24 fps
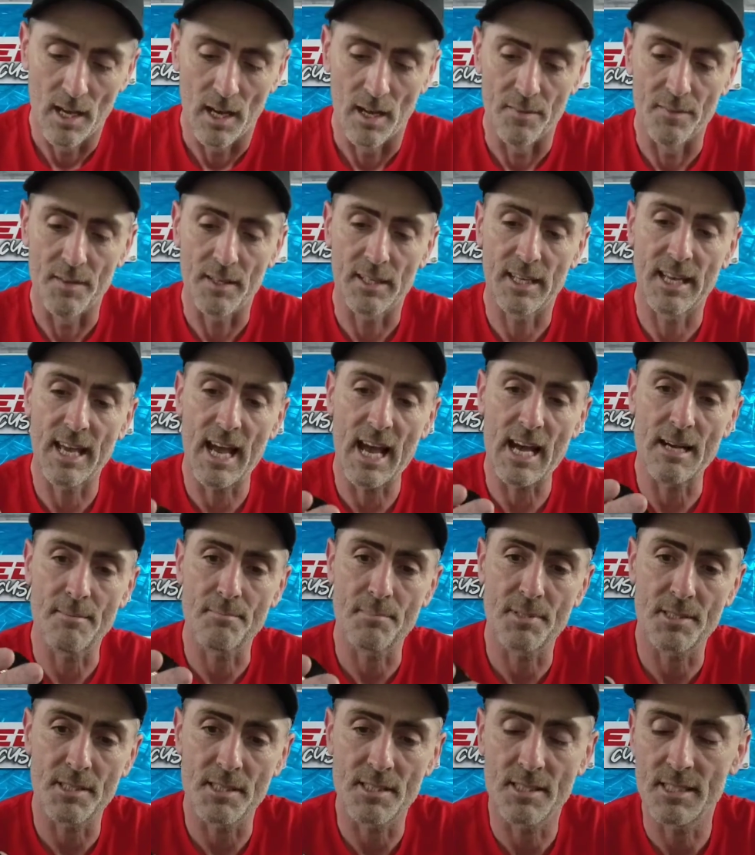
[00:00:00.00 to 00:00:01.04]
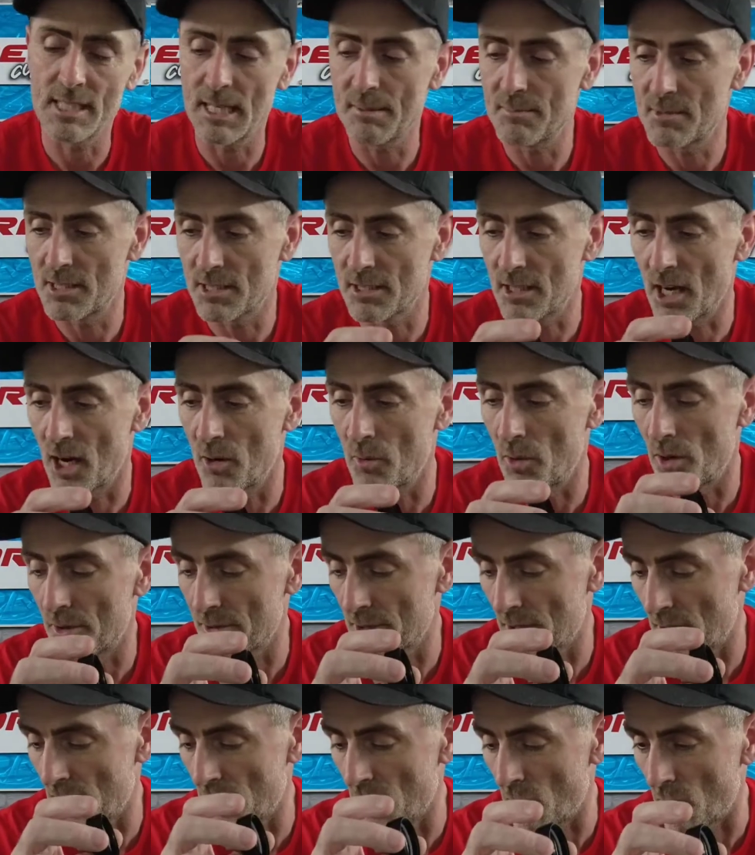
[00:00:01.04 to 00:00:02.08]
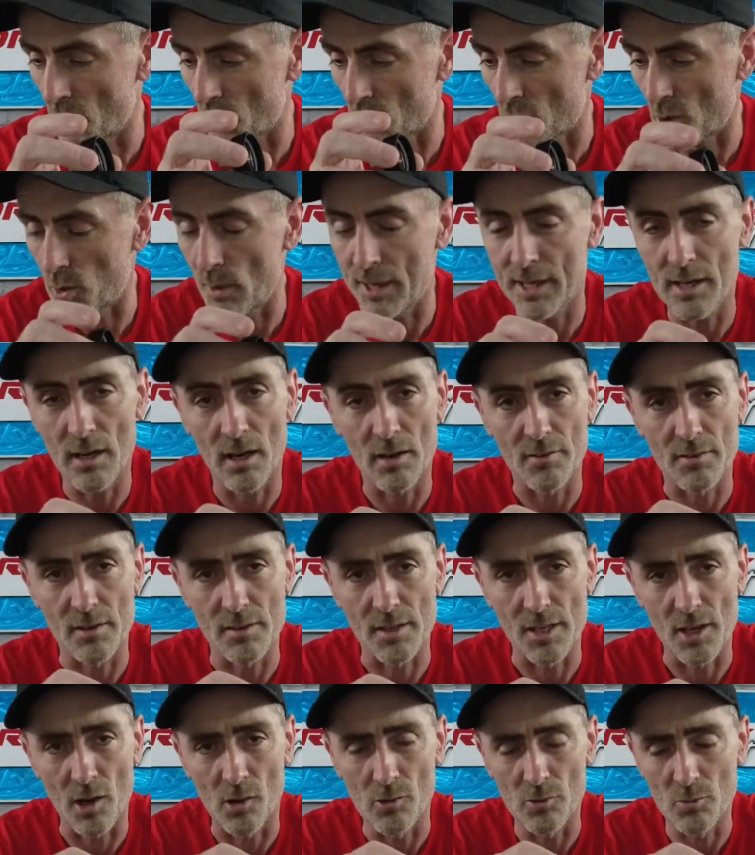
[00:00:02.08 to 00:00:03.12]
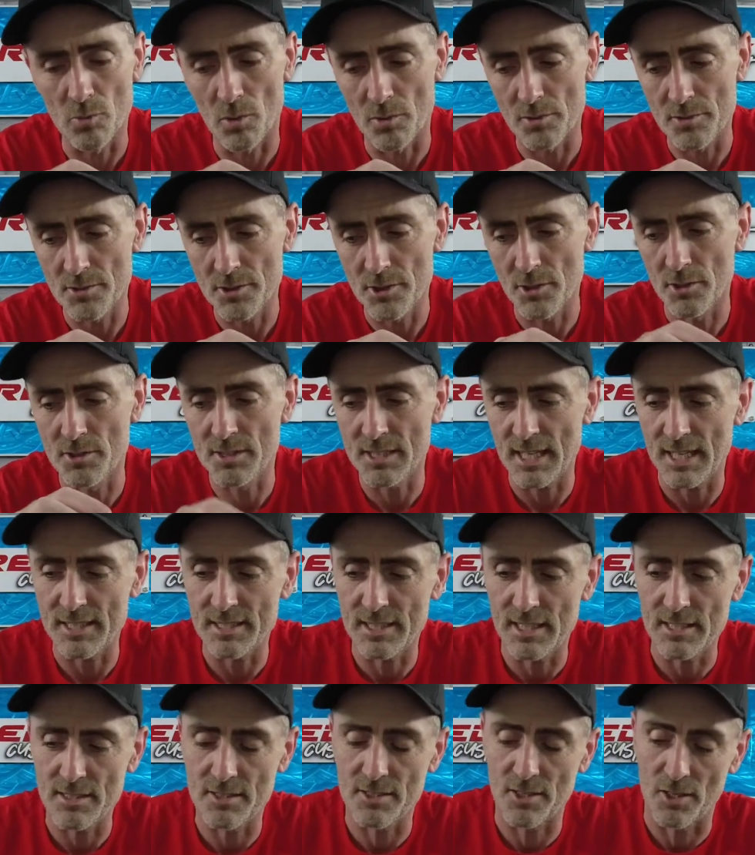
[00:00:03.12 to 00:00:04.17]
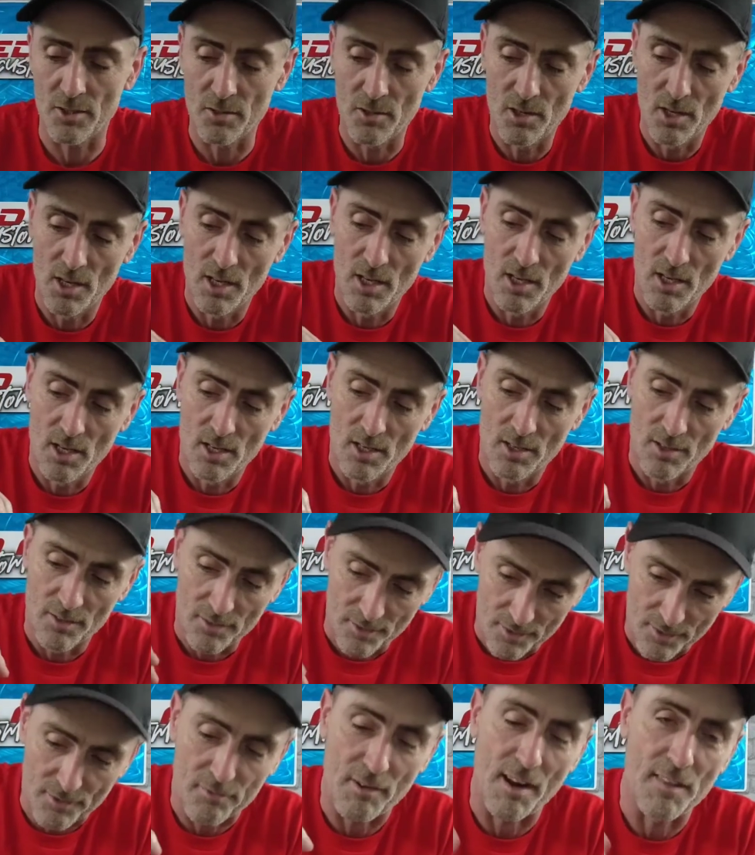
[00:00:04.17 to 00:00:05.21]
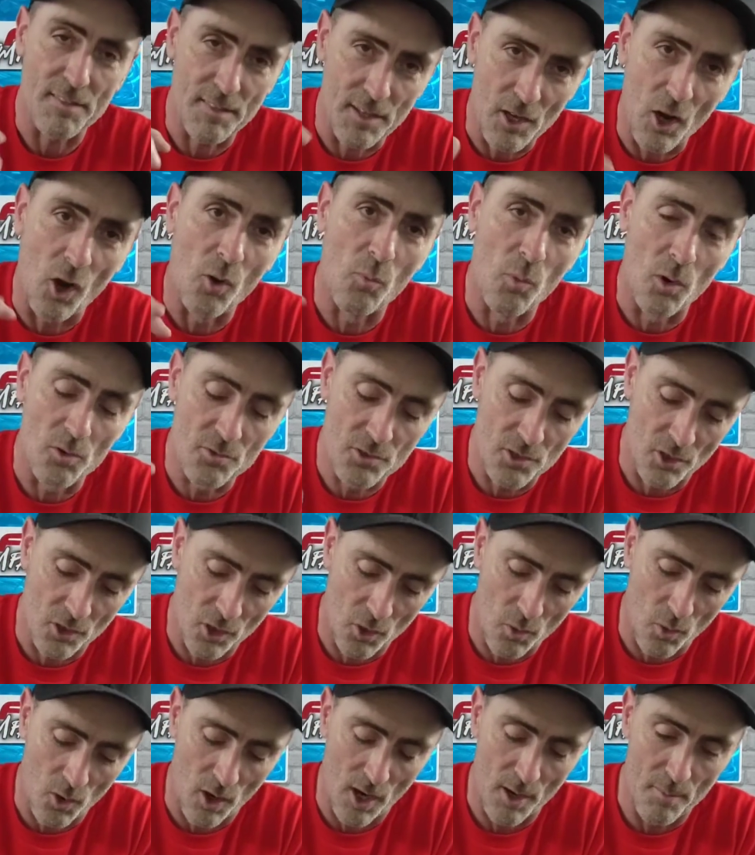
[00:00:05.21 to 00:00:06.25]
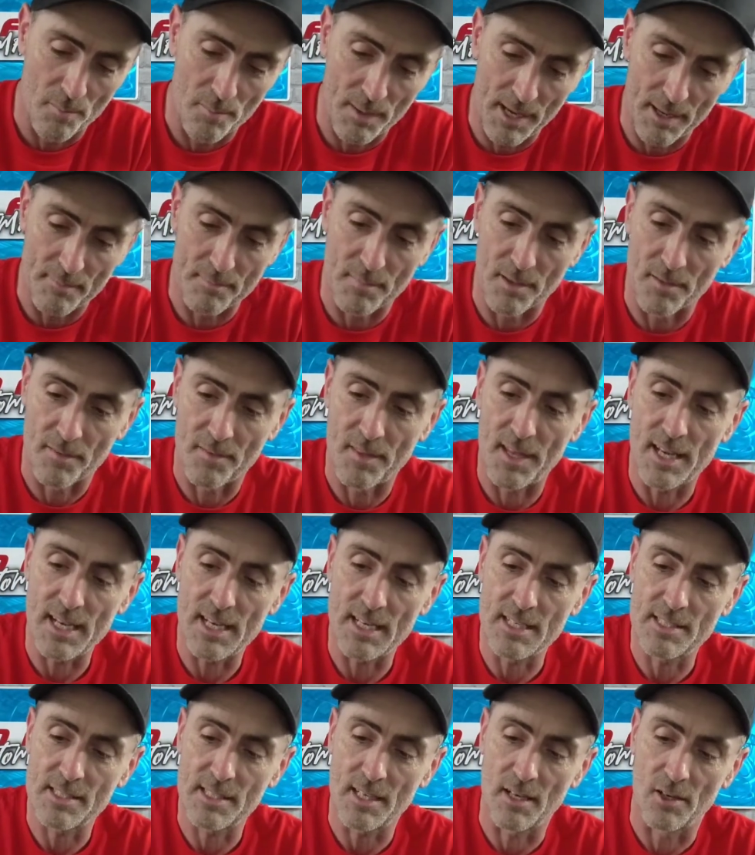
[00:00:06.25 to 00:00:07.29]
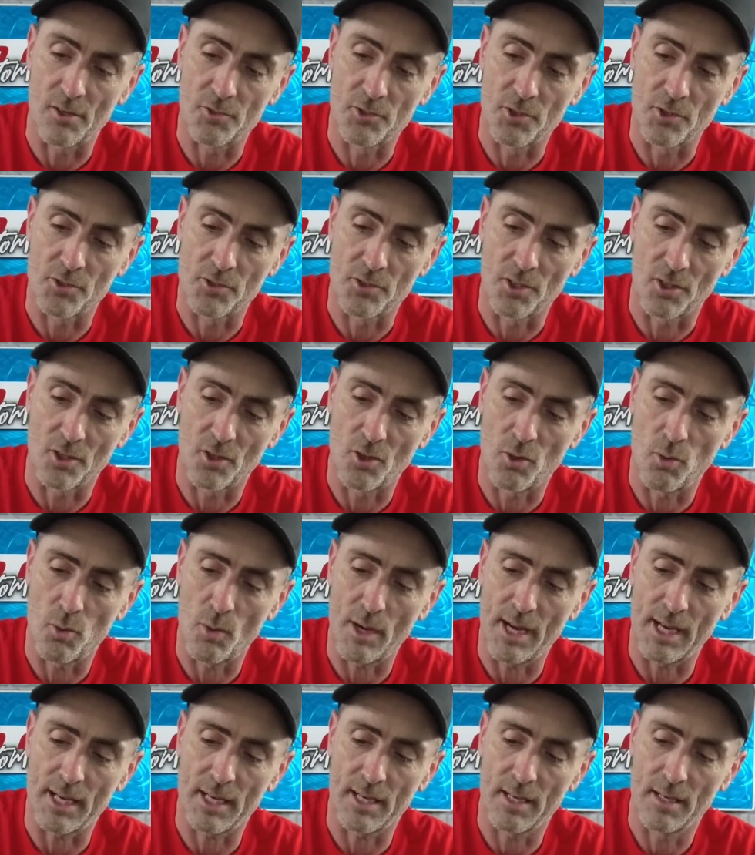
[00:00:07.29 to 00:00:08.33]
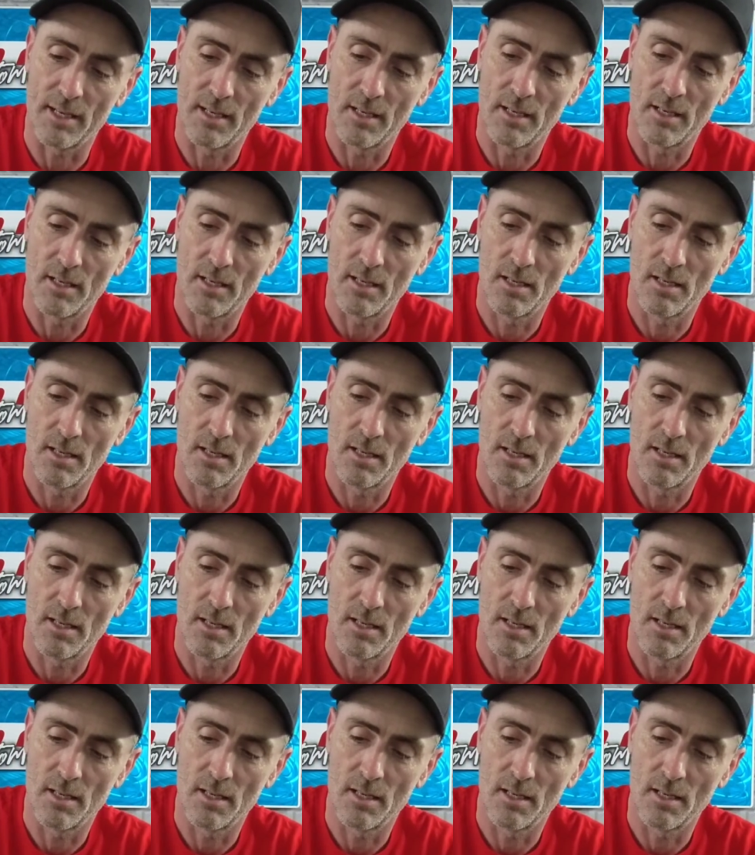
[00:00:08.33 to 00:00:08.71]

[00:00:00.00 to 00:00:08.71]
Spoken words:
and the caps seem to go on a lot quicker than the old ones. You're tending to thread the old ones on quite a bit, but these are just a quick